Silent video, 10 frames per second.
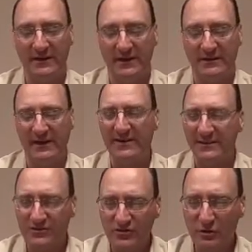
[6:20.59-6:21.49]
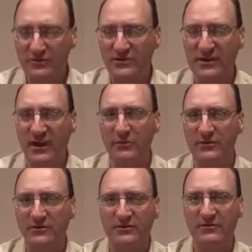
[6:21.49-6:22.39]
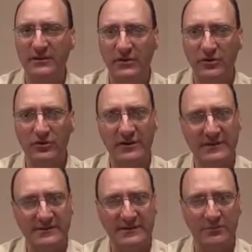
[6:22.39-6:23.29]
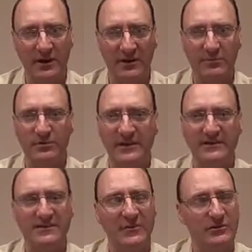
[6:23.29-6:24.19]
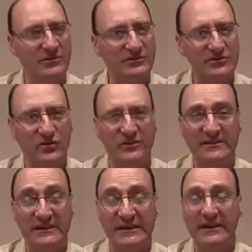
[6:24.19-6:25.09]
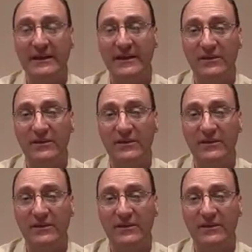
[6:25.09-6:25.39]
Again, it shows just how much fear is in the marketplace, how much uncertainty.